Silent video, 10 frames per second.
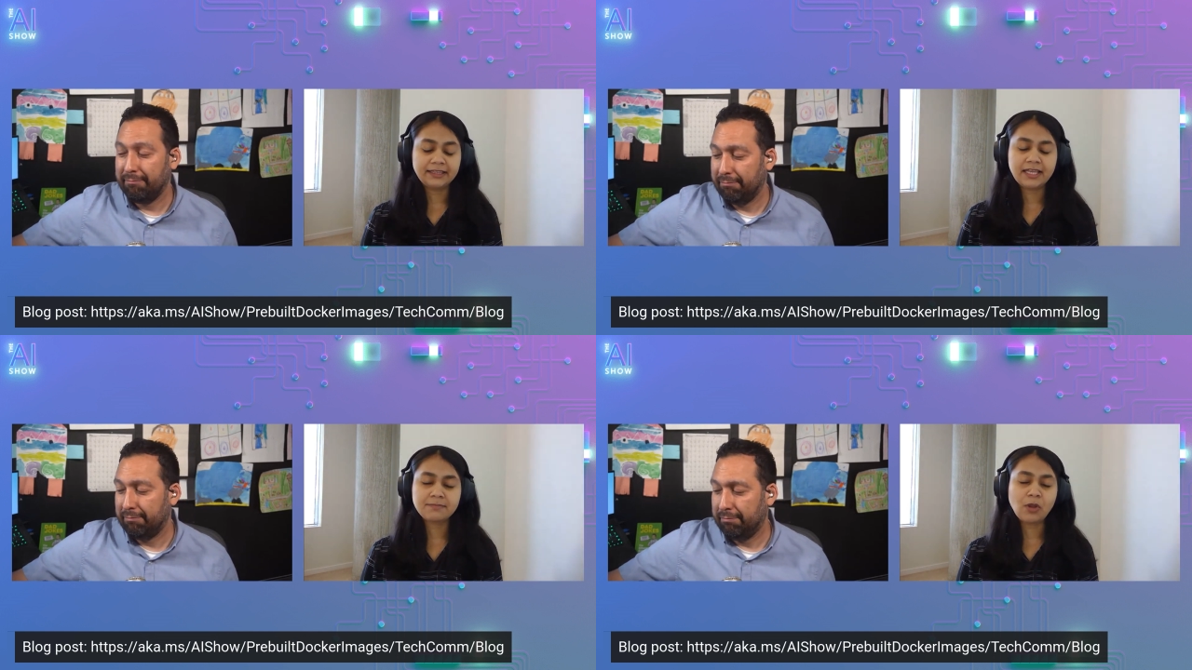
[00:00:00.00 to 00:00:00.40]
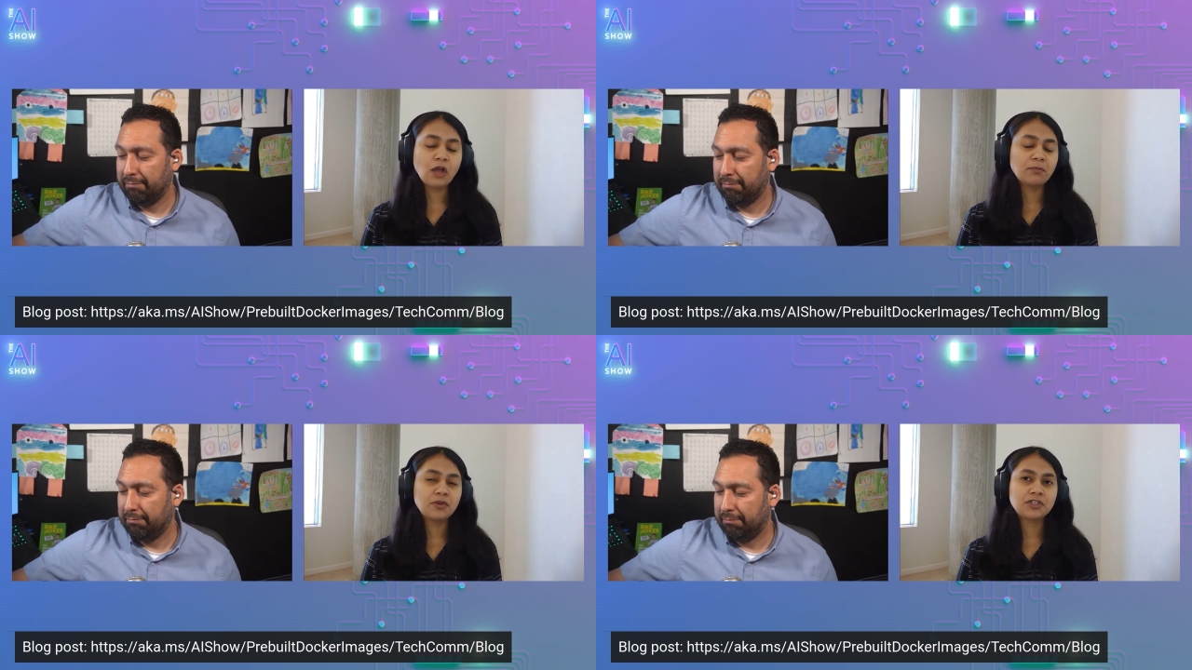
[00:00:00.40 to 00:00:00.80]
Speaker 1: The blog
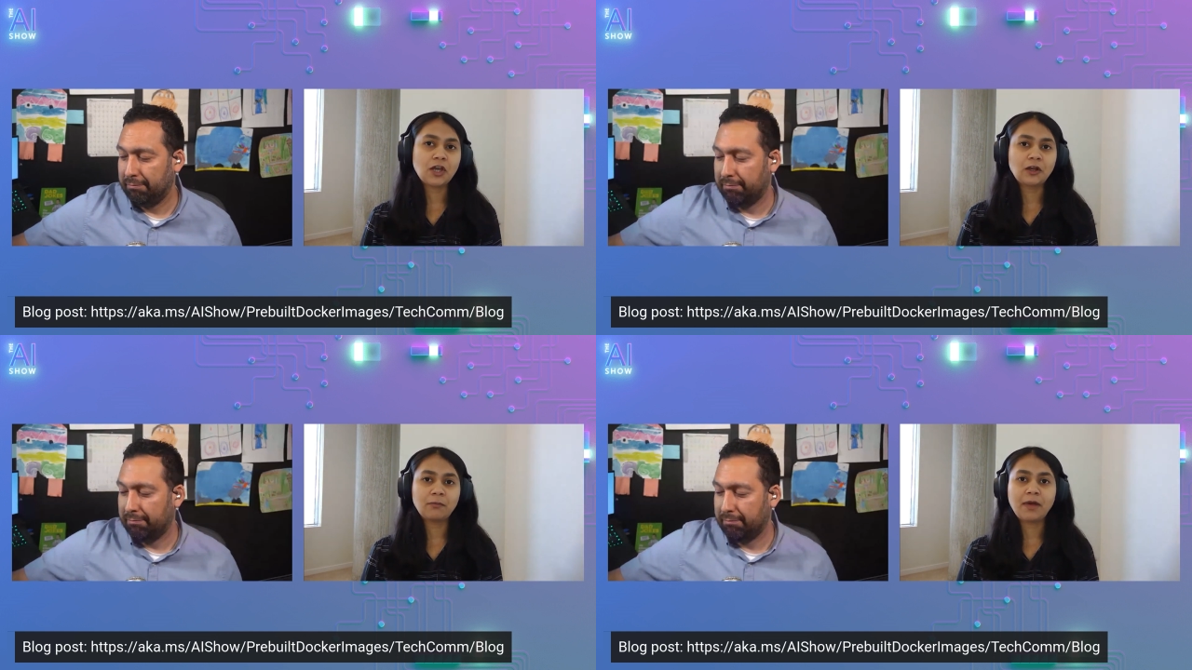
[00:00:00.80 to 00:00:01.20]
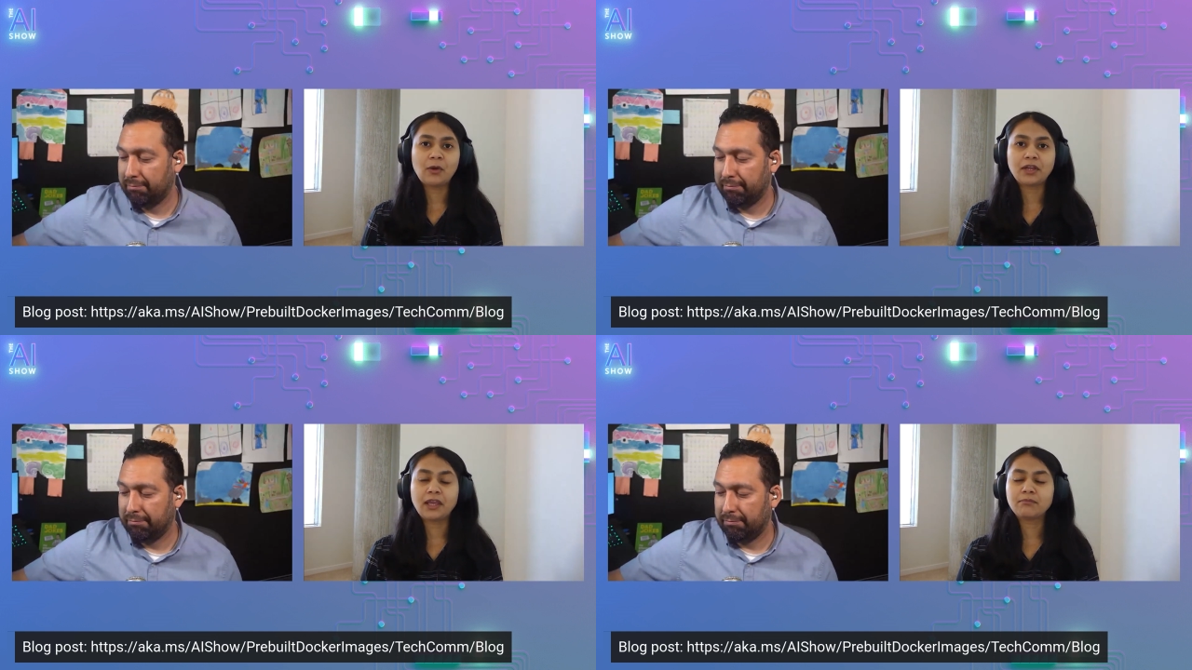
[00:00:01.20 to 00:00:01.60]
posts talk
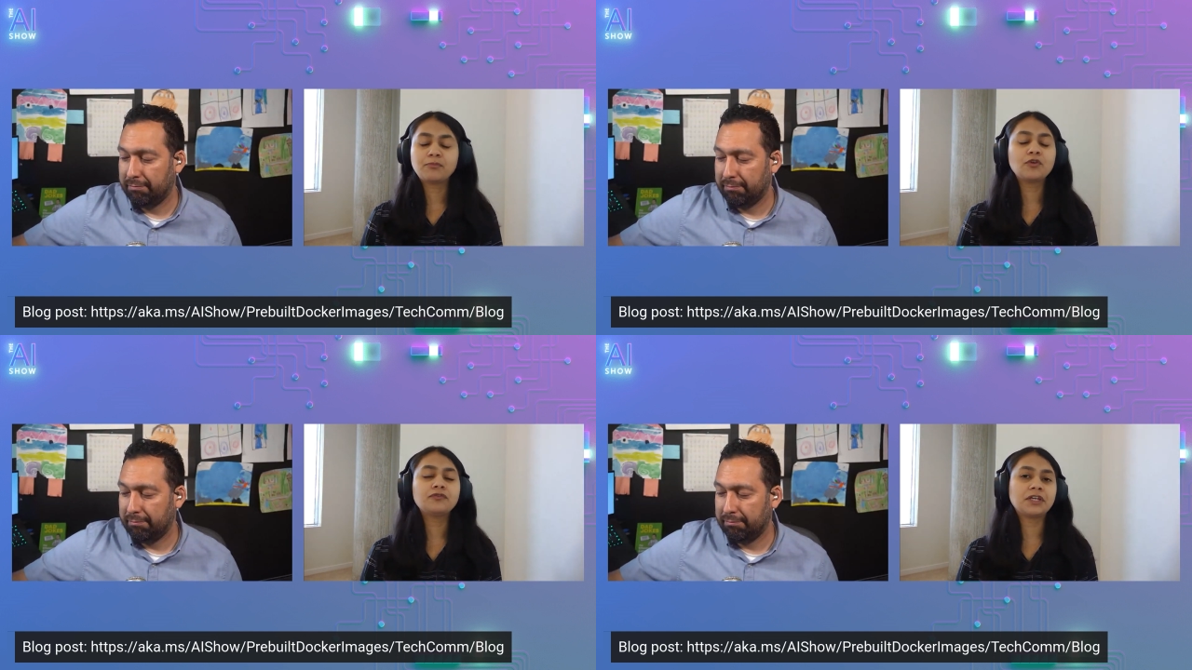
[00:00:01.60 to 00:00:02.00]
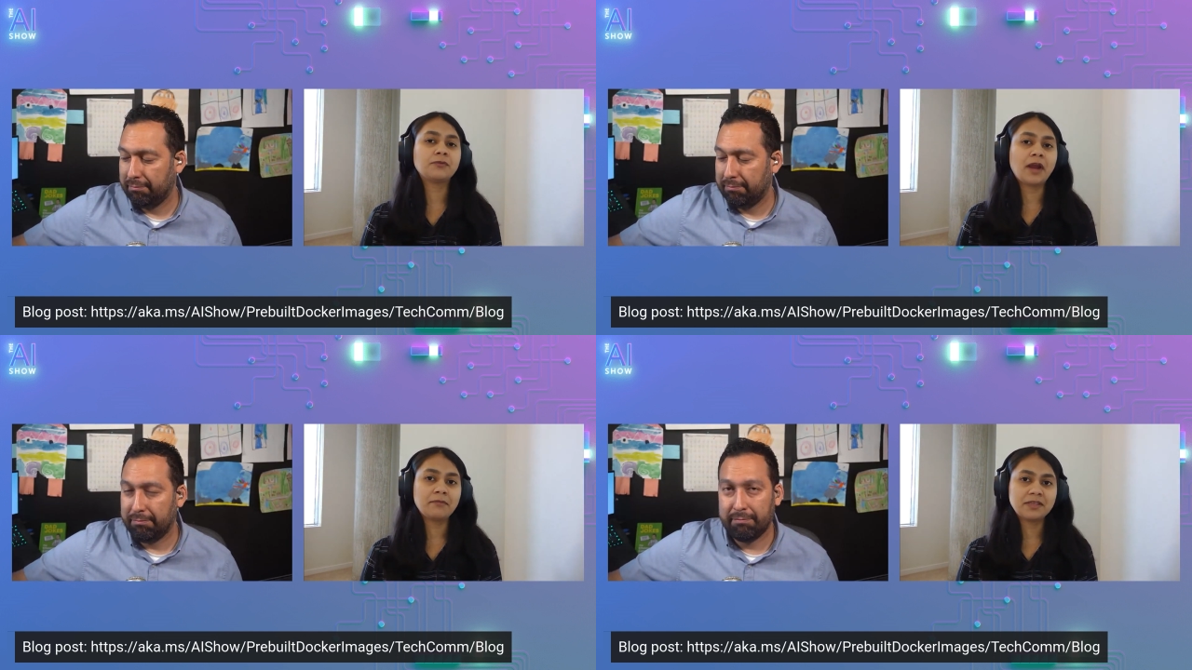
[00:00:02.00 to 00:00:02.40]
about improved
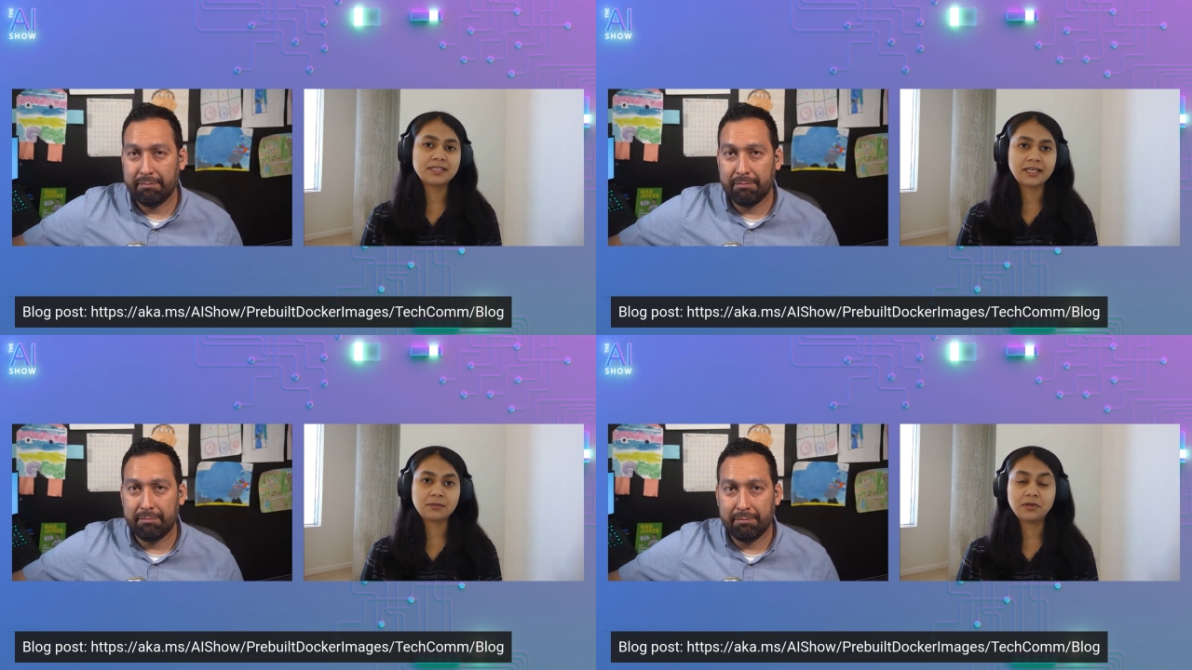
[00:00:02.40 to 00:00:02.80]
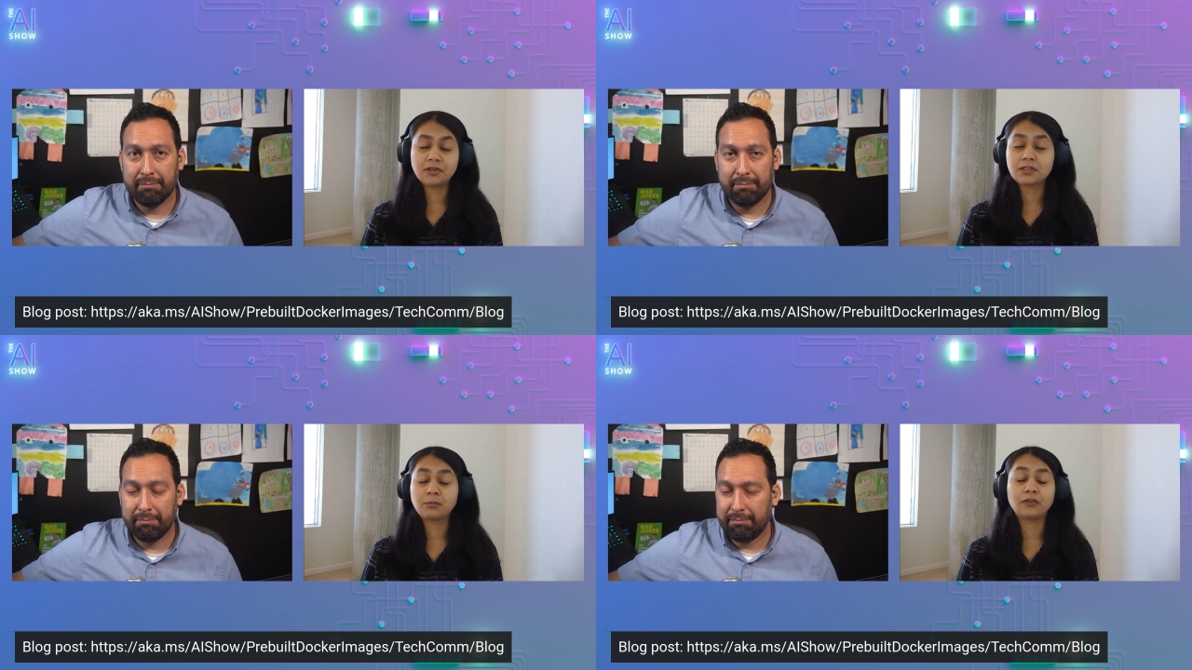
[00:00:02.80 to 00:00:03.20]
environments experience
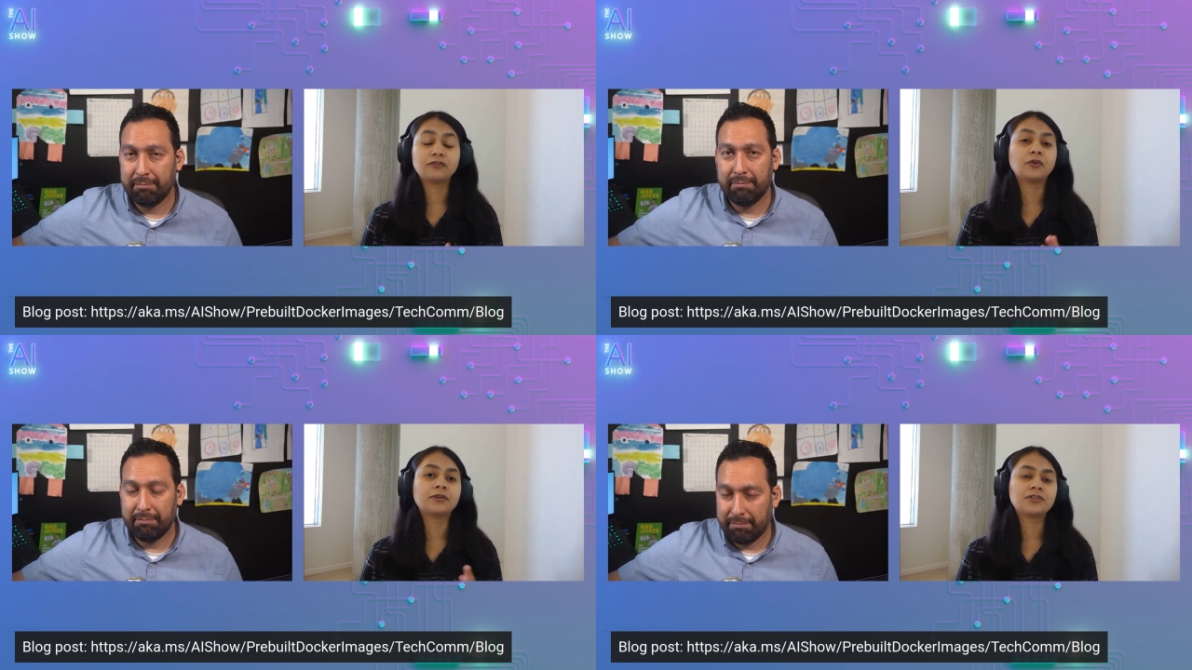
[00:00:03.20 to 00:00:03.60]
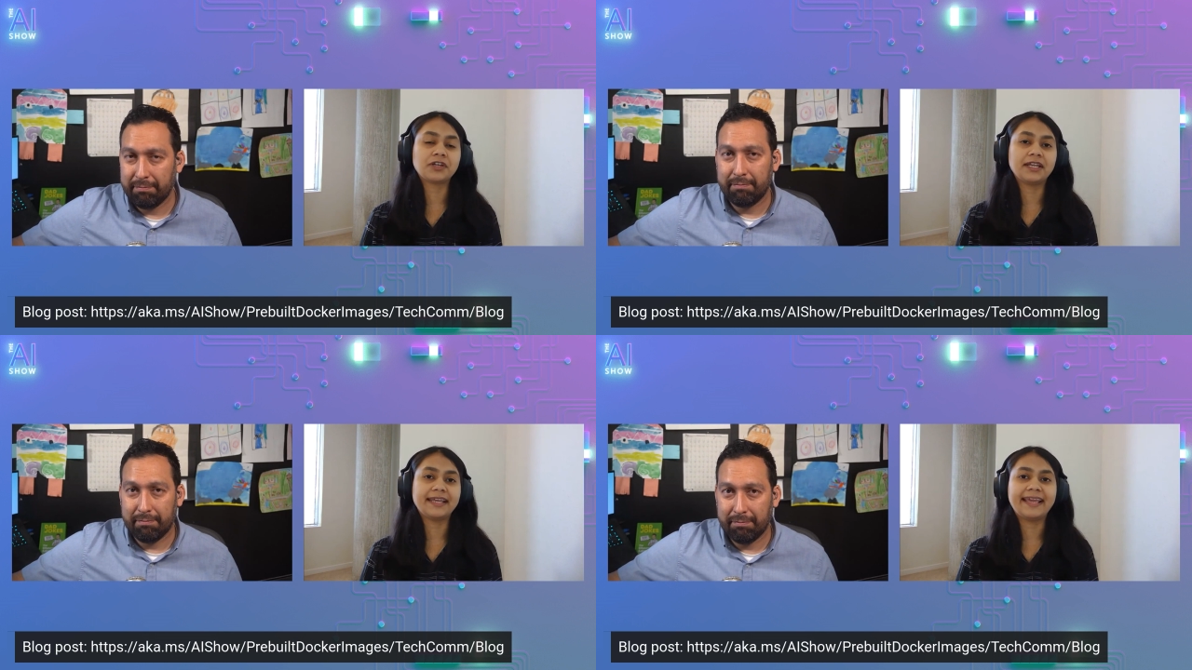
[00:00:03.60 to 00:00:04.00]
both for
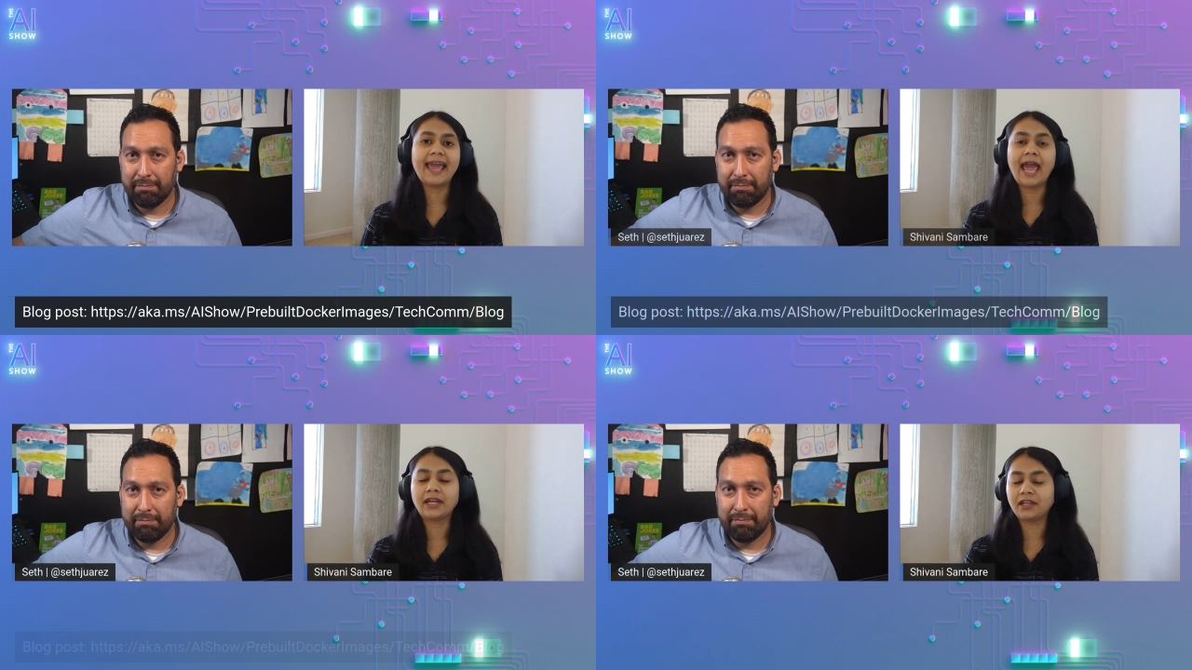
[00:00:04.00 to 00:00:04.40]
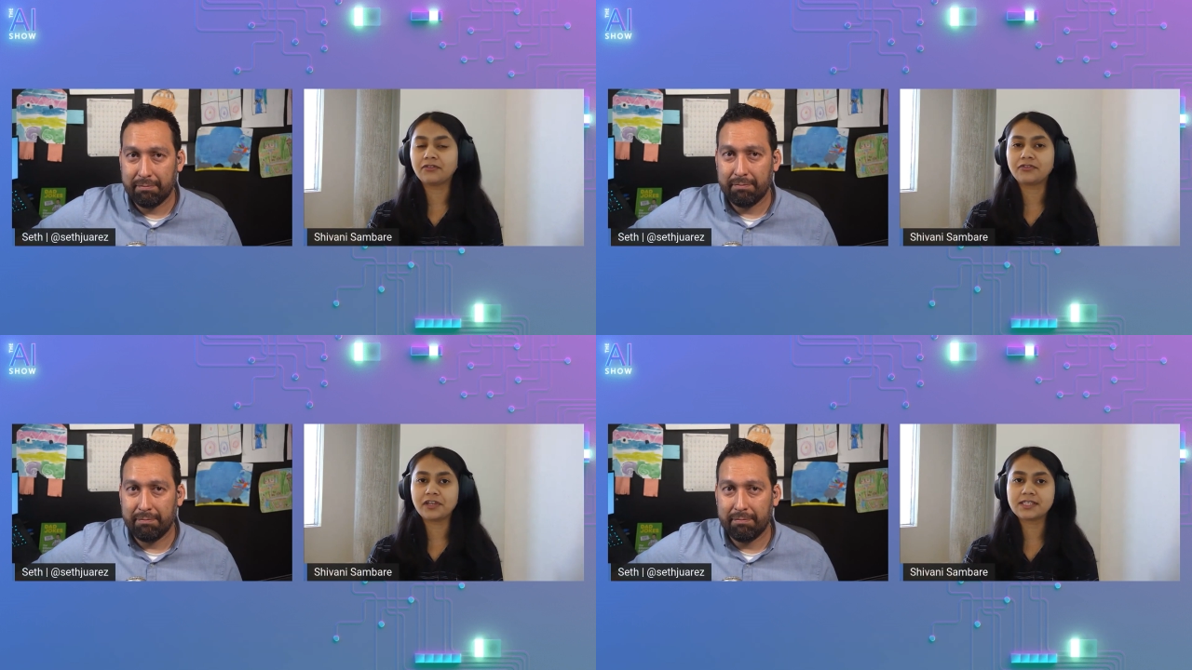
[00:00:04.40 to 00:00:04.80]
training and
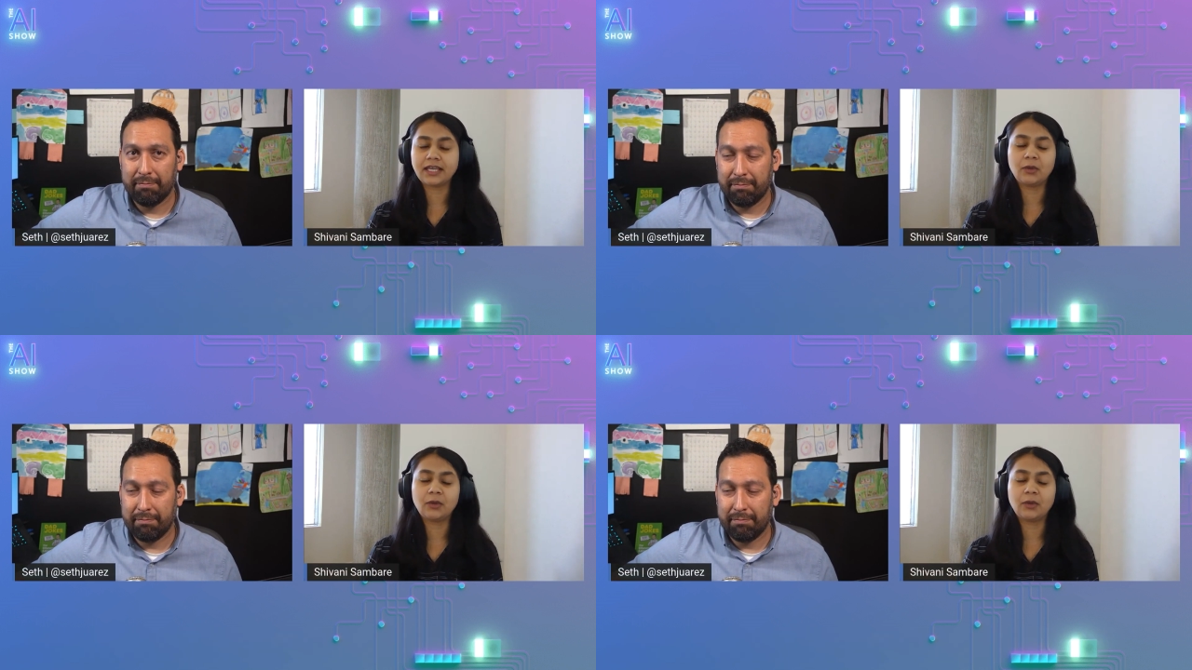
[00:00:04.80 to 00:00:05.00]
inferencing.